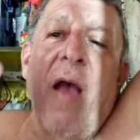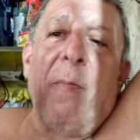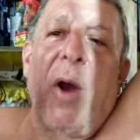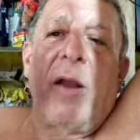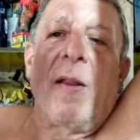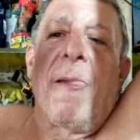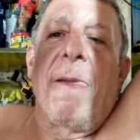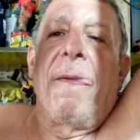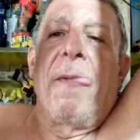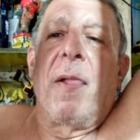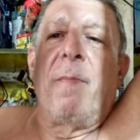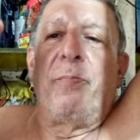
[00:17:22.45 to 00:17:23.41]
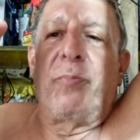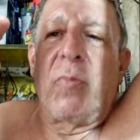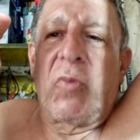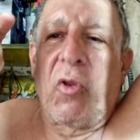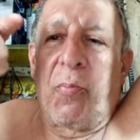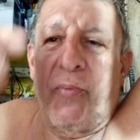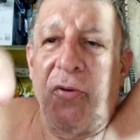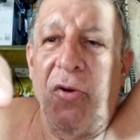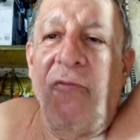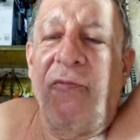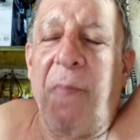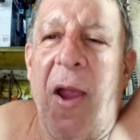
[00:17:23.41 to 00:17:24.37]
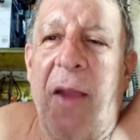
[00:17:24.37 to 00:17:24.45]
But to
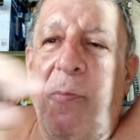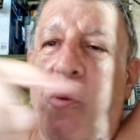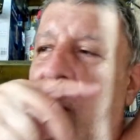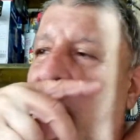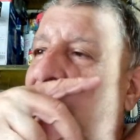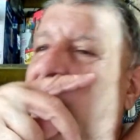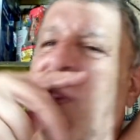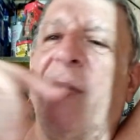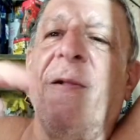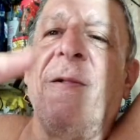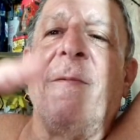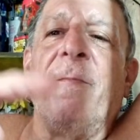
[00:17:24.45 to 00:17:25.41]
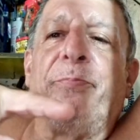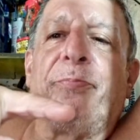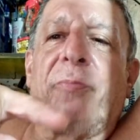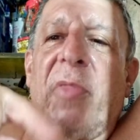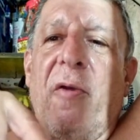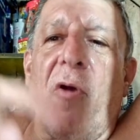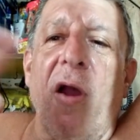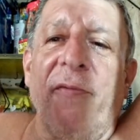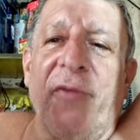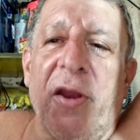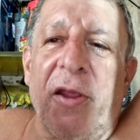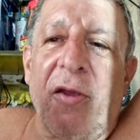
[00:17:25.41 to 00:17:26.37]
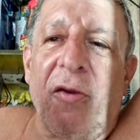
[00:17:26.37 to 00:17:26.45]
prove my point, there are
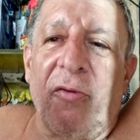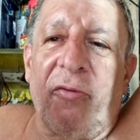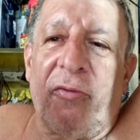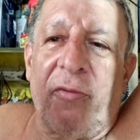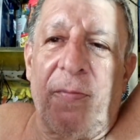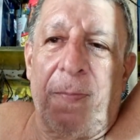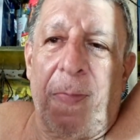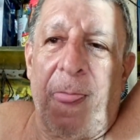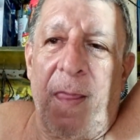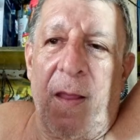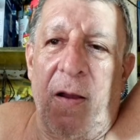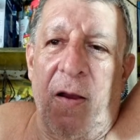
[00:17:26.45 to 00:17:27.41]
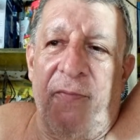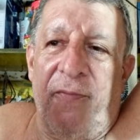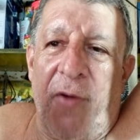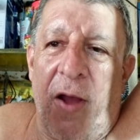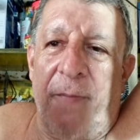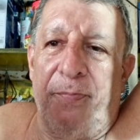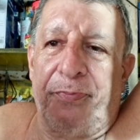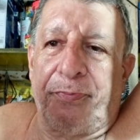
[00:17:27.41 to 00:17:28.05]
videos of